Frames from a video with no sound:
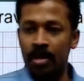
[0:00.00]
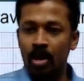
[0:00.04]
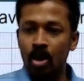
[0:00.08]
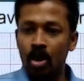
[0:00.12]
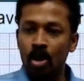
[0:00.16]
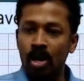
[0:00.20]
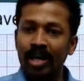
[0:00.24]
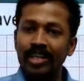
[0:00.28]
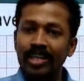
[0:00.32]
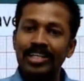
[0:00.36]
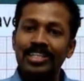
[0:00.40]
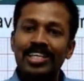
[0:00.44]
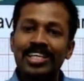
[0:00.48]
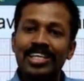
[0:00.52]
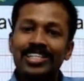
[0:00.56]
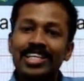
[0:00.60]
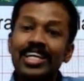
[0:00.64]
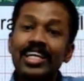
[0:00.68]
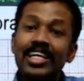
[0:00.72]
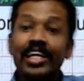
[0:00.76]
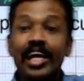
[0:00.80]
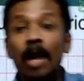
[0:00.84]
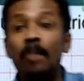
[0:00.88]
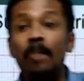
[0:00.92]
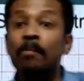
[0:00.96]
Okay, this is
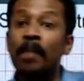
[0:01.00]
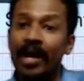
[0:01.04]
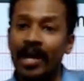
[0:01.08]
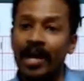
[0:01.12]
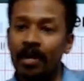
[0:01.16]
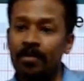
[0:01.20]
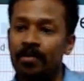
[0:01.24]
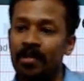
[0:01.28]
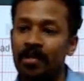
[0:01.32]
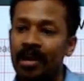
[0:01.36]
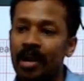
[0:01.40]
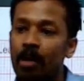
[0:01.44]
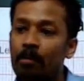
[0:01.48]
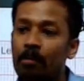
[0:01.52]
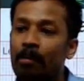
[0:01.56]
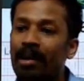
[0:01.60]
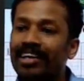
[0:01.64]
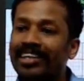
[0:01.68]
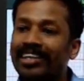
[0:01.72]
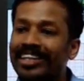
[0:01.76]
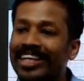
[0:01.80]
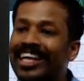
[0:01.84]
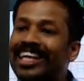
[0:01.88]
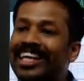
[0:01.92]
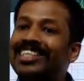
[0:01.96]
in MI.
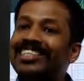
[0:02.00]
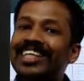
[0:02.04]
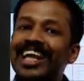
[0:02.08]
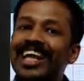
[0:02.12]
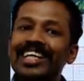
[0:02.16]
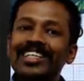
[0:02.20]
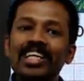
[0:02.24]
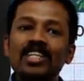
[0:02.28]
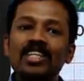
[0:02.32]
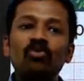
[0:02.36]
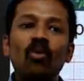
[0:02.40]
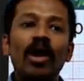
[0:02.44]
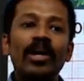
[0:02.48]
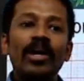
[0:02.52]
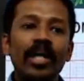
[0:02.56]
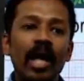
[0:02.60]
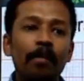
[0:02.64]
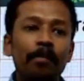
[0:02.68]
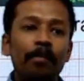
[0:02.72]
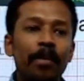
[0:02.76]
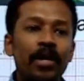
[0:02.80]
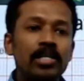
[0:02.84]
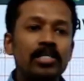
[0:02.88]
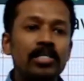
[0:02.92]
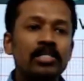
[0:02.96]
But these changes what
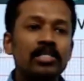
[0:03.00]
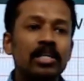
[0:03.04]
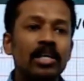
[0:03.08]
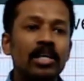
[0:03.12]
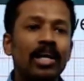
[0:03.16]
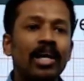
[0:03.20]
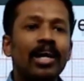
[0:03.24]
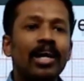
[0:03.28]
happens?